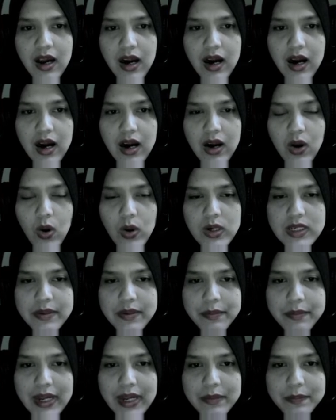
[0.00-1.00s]
are on
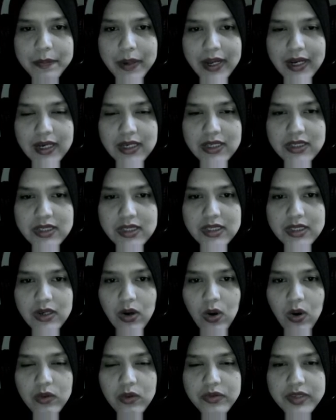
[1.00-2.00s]
the main page
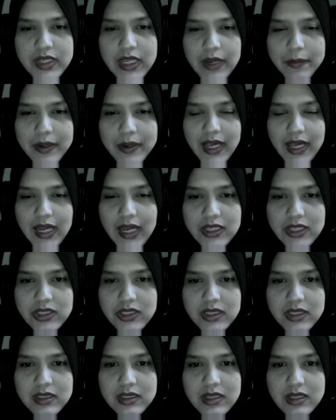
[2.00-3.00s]
of the
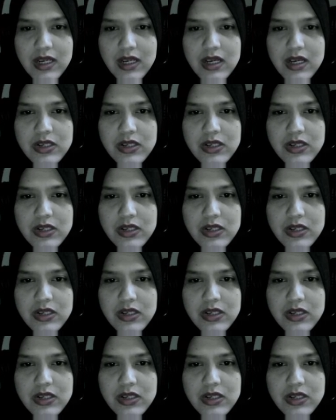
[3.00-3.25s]
application.